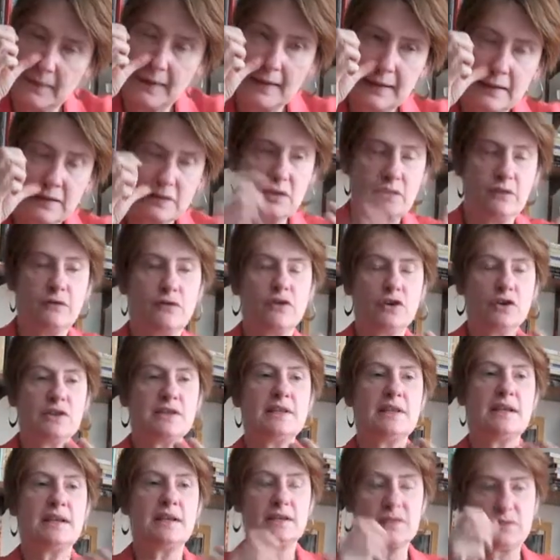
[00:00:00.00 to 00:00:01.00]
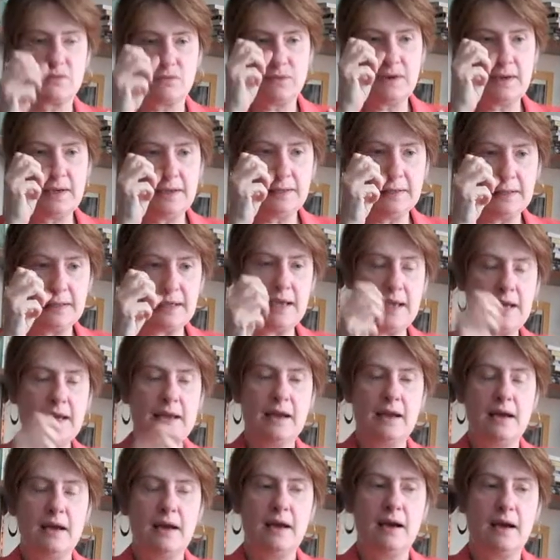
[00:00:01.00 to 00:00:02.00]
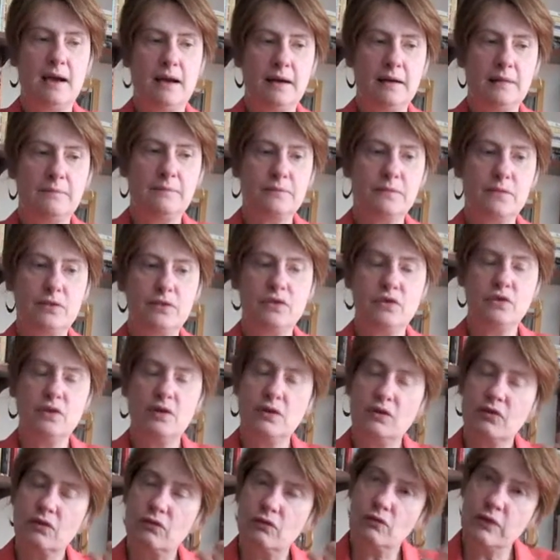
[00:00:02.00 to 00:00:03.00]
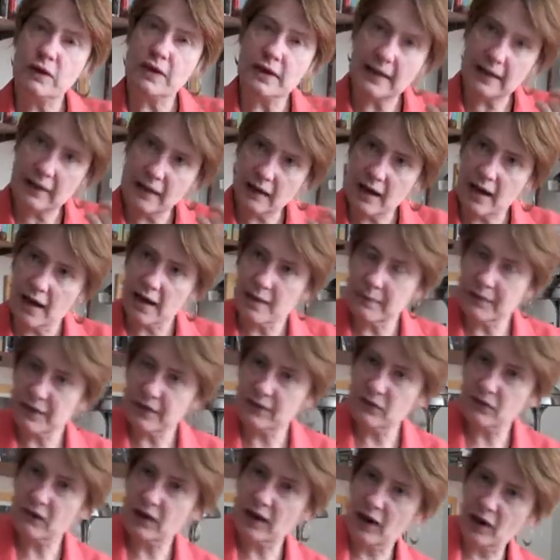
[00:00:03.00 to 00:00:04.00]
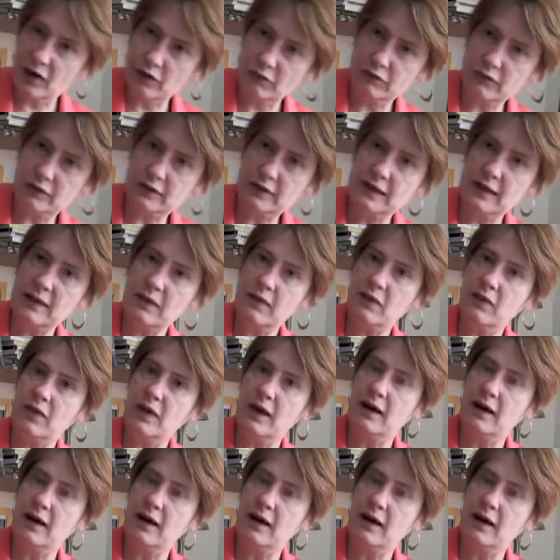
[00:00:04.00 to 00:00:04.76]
So the first thing is really students reading comments carefully